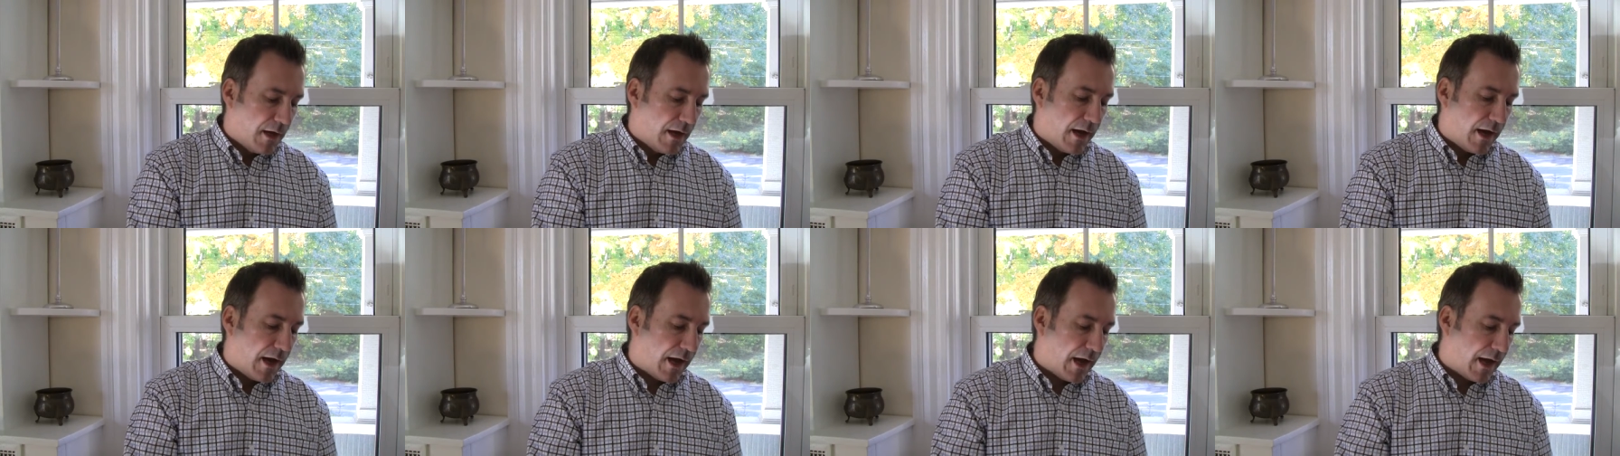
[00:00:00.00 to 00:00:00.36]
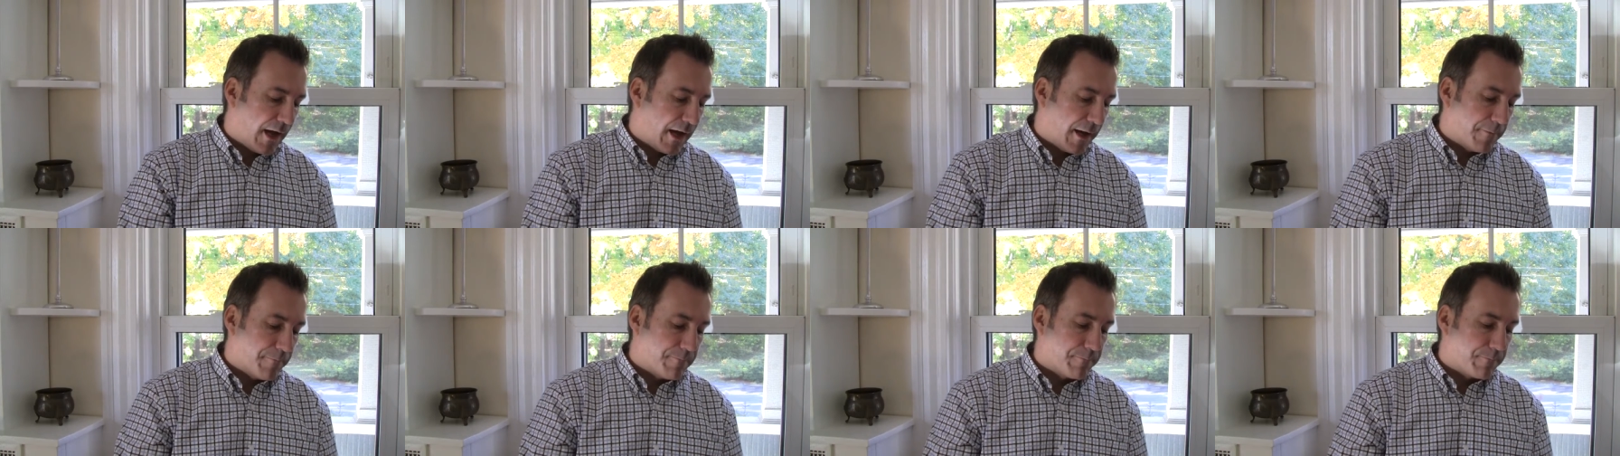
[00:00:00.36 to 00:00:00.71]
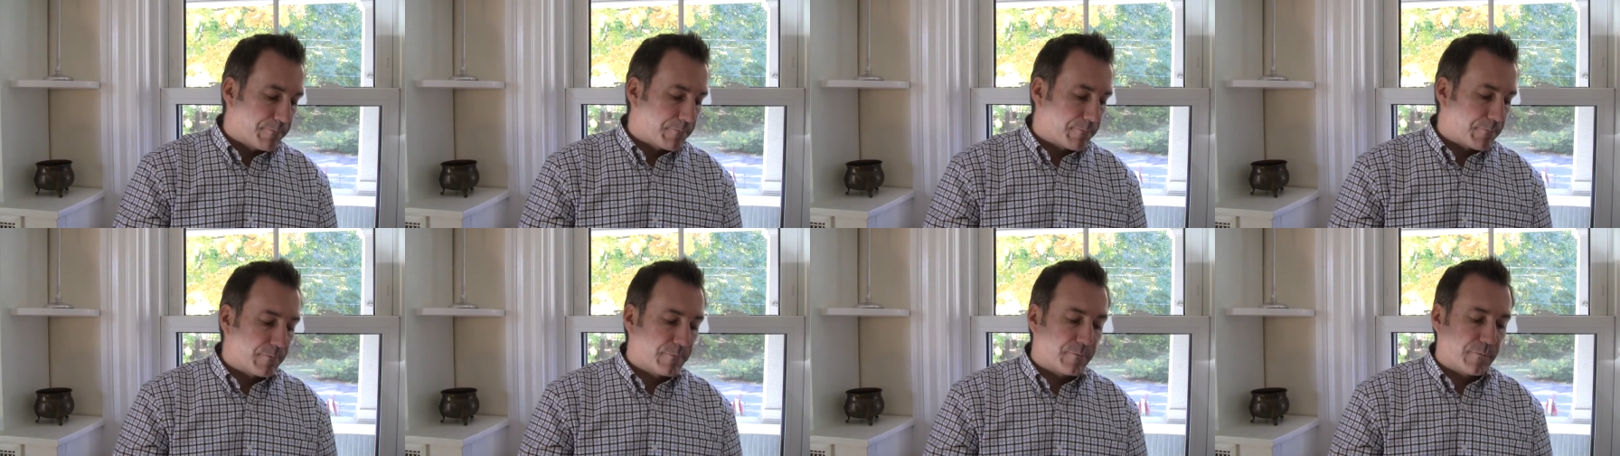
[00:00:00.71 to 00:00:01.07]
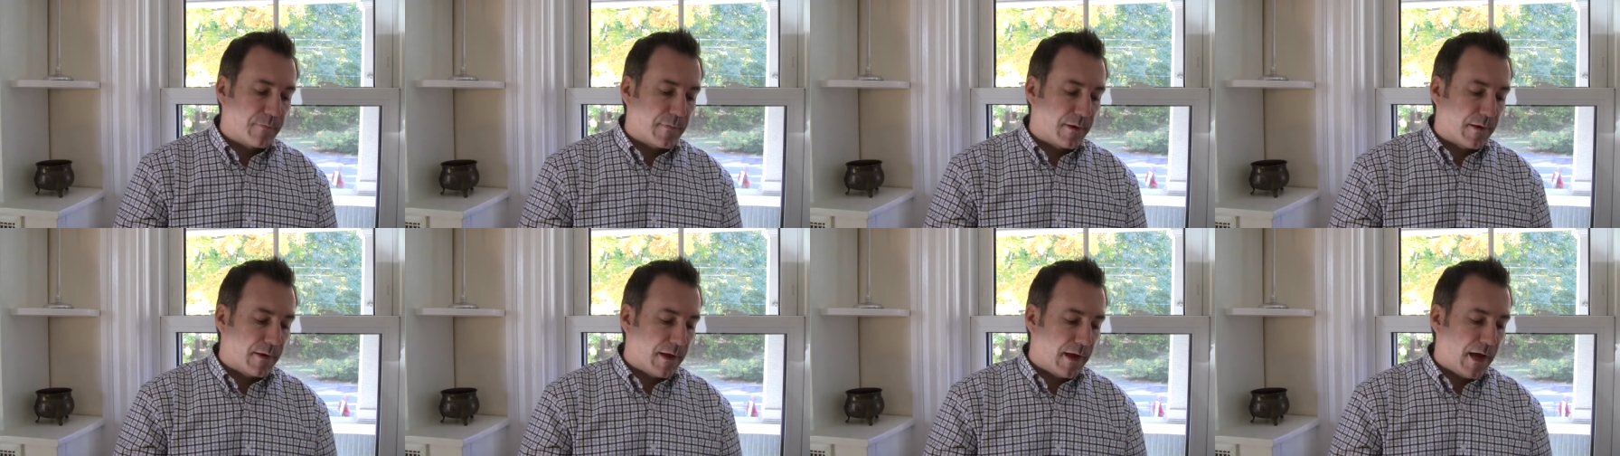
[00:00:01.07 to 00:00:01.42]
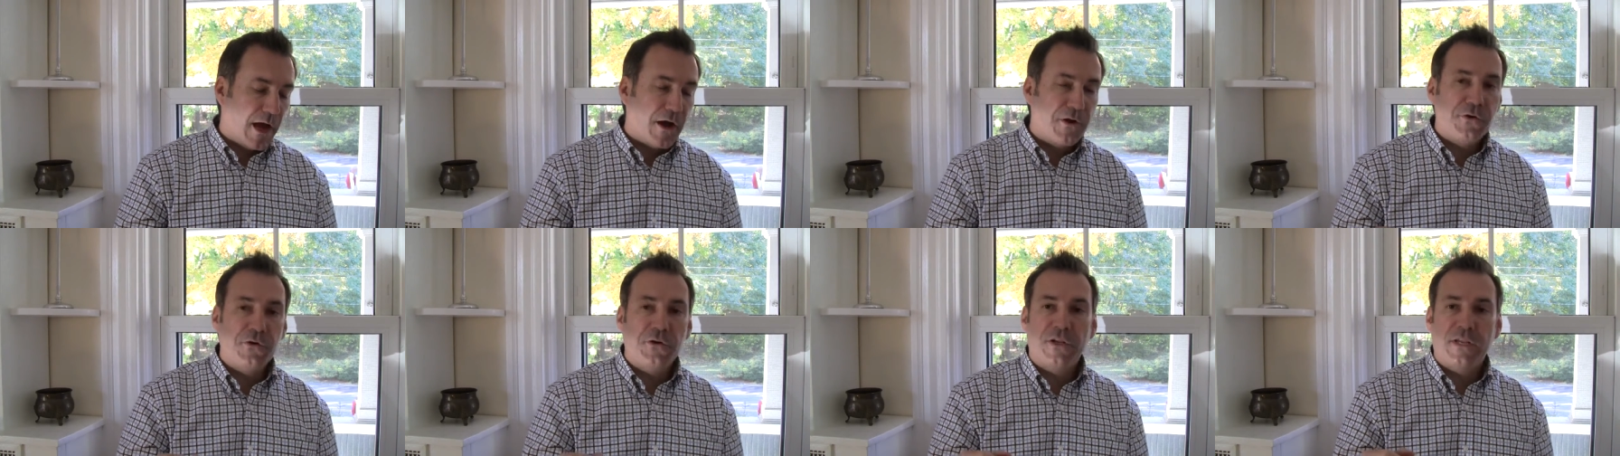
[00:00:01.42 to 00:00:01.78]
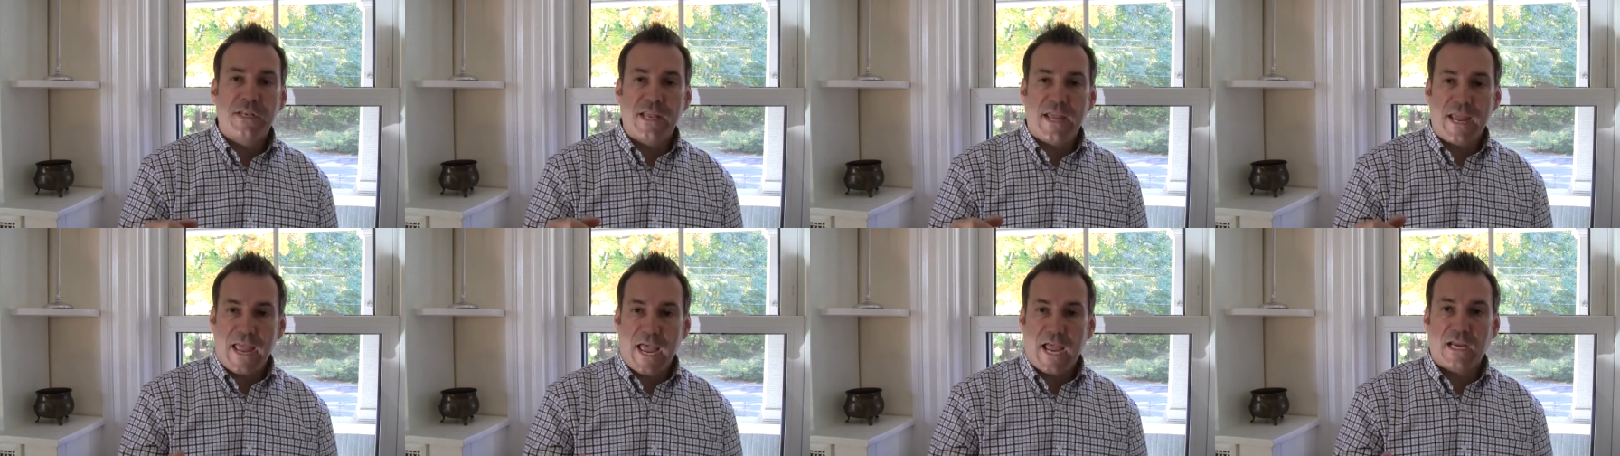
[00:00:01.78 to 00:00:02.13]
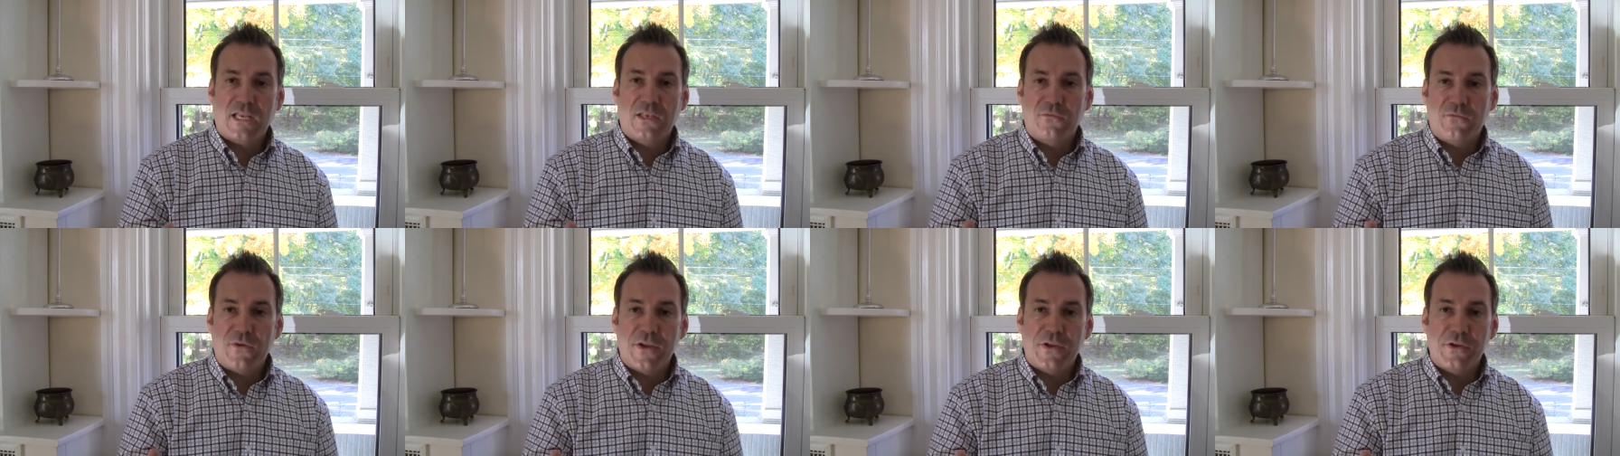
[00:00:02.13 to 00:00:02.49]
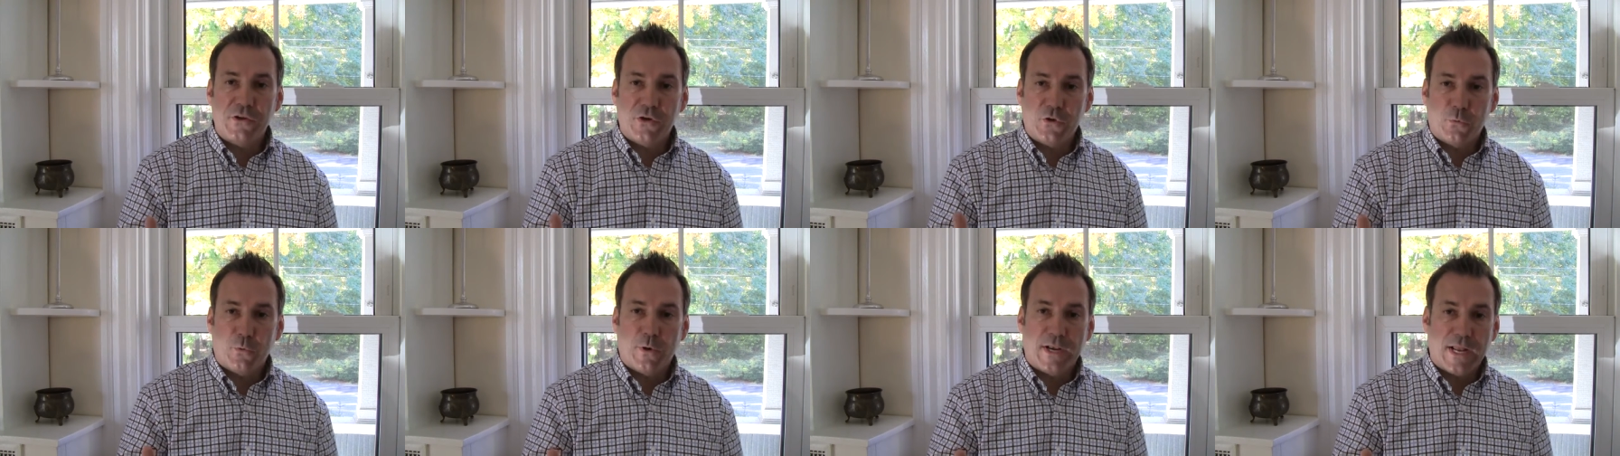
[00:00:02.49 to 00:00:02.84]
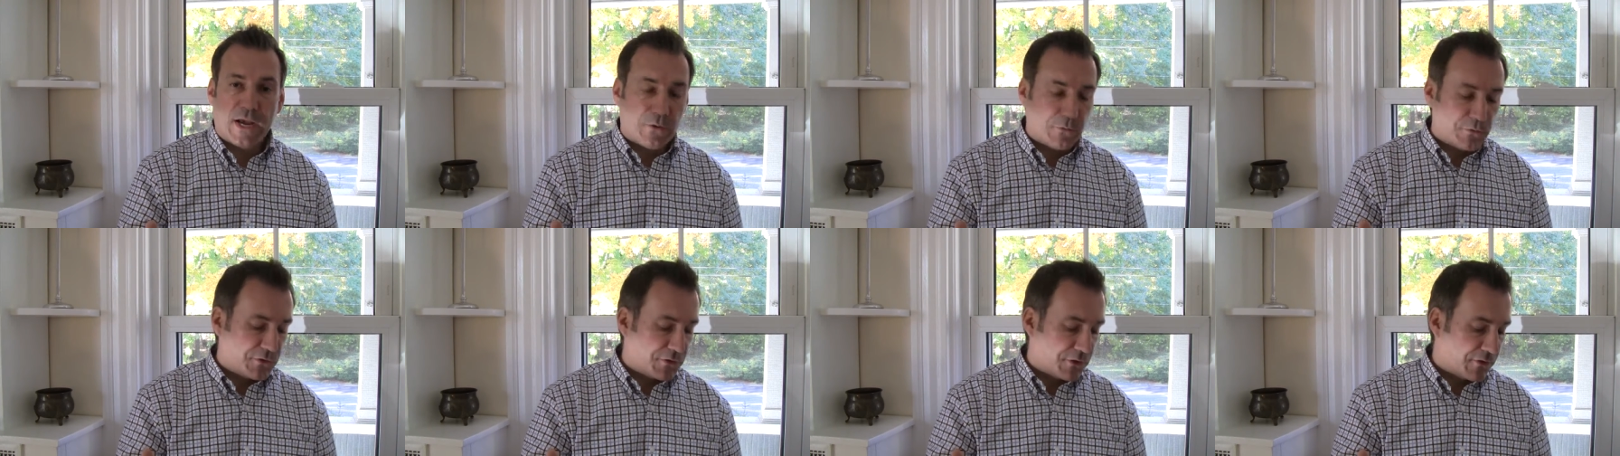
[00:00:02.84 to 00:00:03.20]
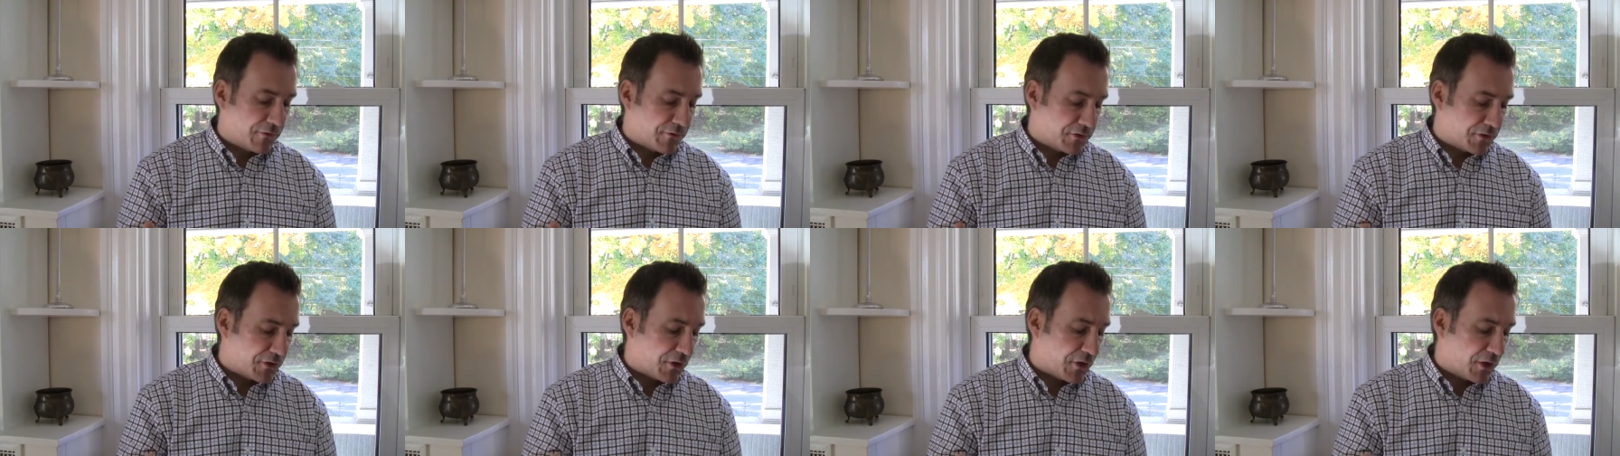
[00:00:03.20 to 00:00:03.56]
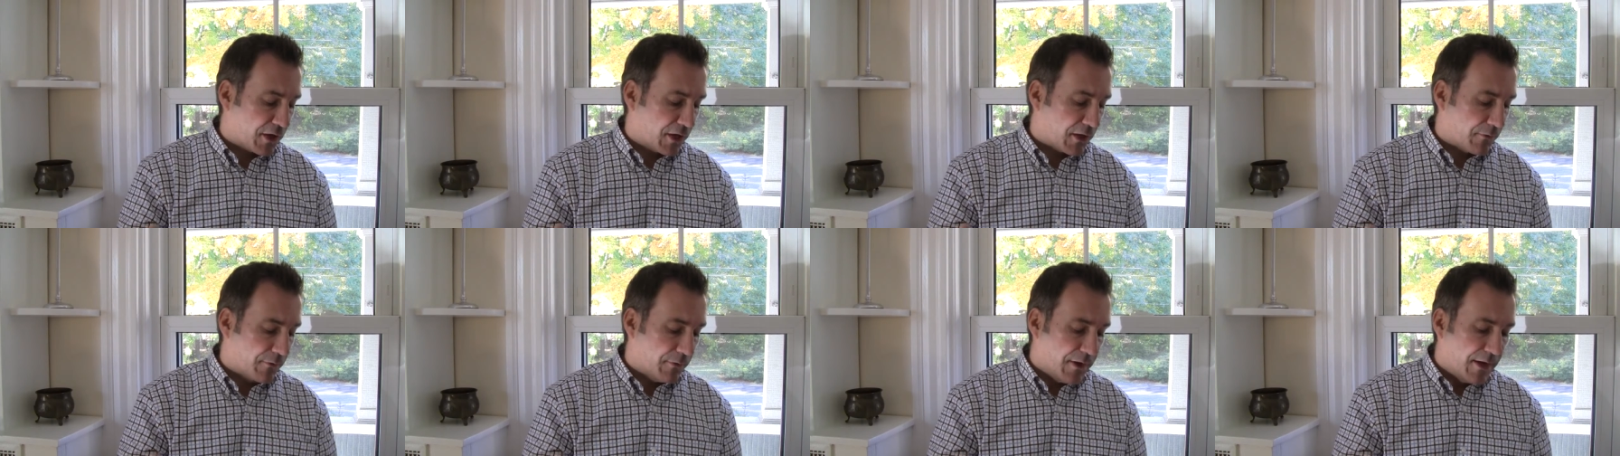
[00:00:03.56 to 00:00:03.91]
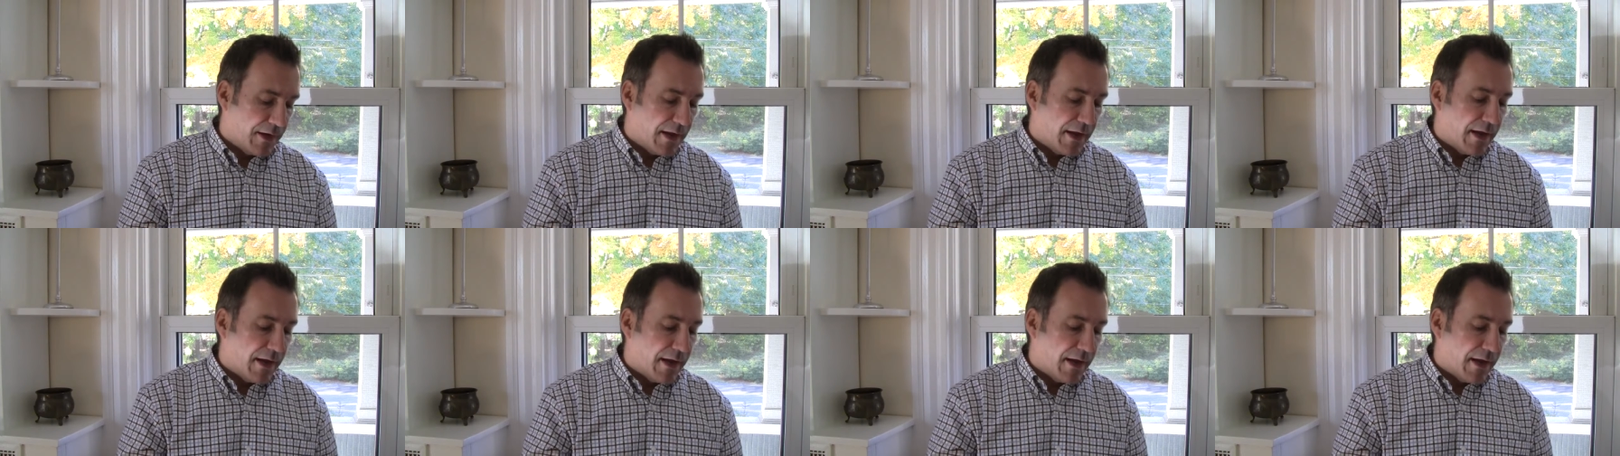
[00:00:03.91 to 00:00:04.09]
How you can activate your 1-hour service call.